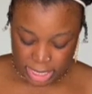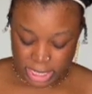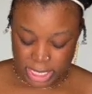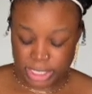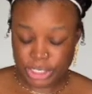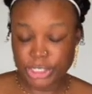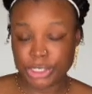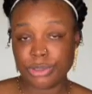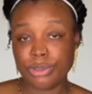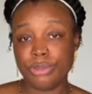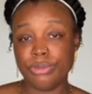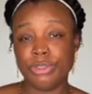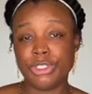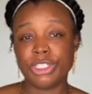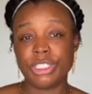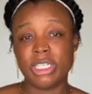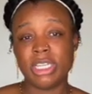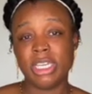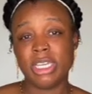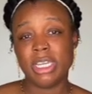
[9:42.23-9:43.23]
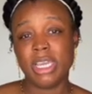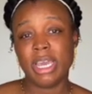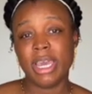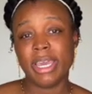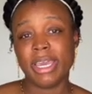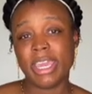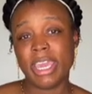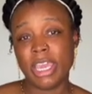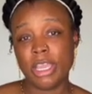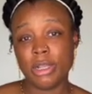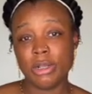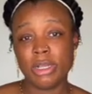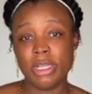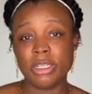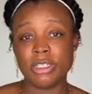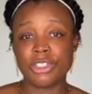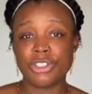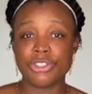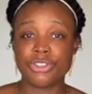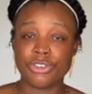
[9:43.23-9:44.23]
that you should get a
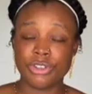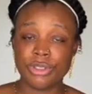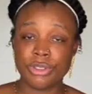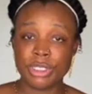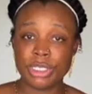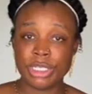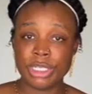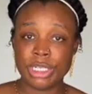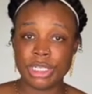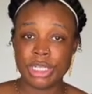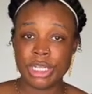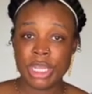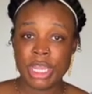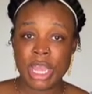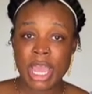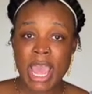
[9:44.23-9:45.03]
carriage stroller.